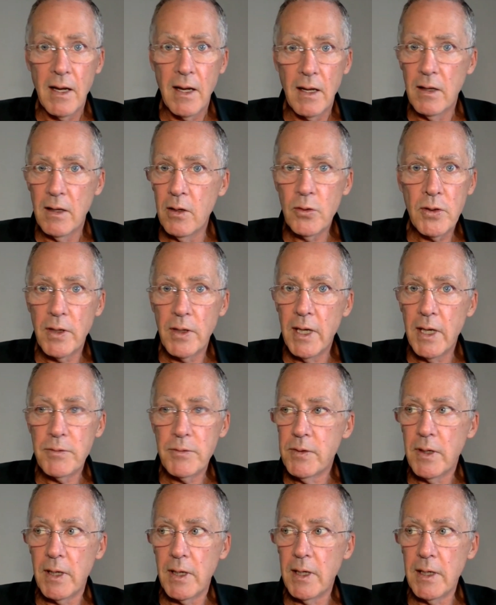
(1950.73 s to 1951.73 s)
look,
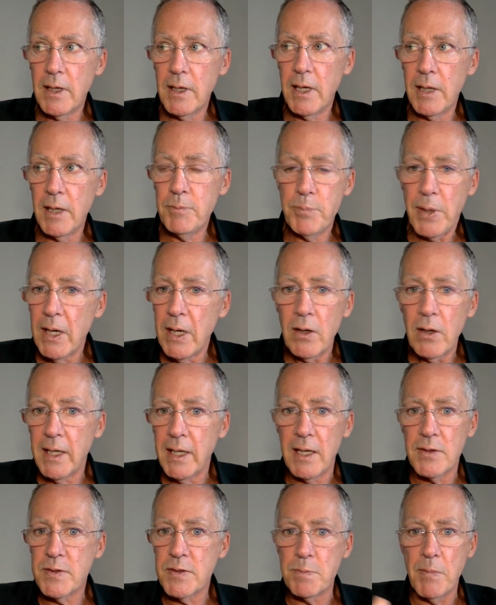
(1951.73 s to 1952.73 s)
it barely
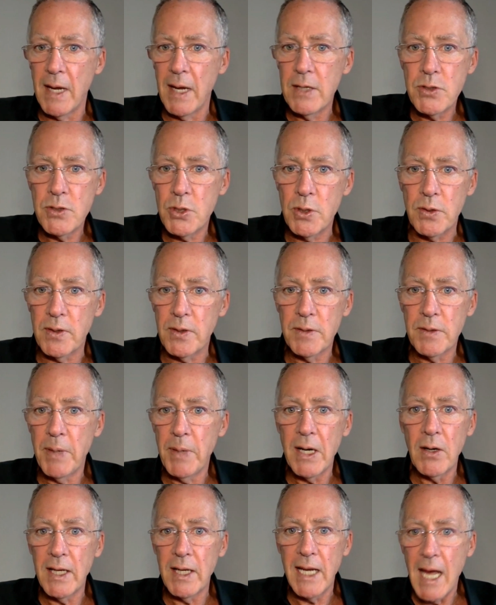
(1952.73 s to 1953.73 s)
is mentioned. It
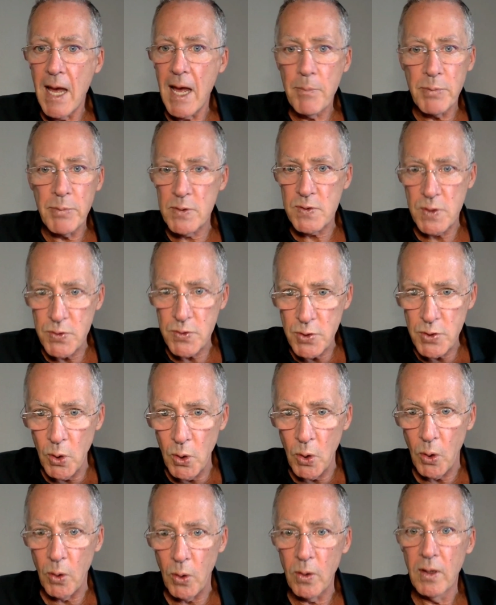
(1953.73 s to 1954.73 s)
barely happens at
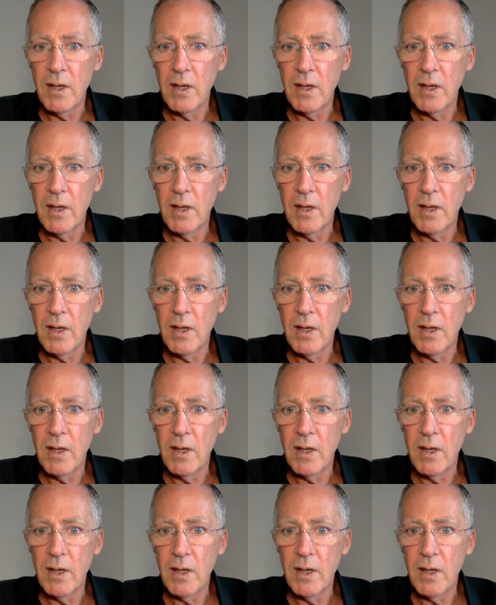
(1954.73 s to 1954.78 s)
all.